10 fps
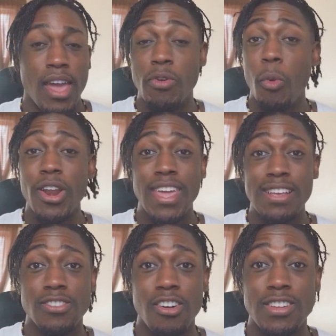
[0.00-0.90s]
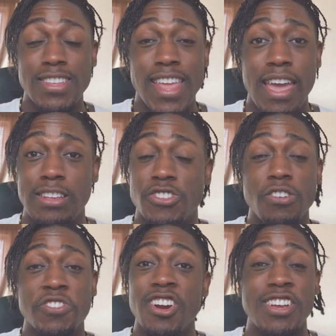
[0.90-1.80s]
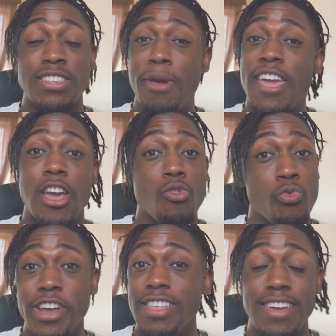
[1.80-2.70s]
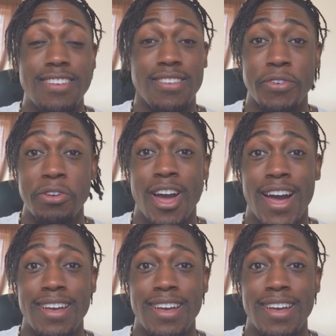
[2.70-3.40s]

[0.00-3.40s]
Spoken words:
If you want to get started today, Surfshark is making it really easy for you guys.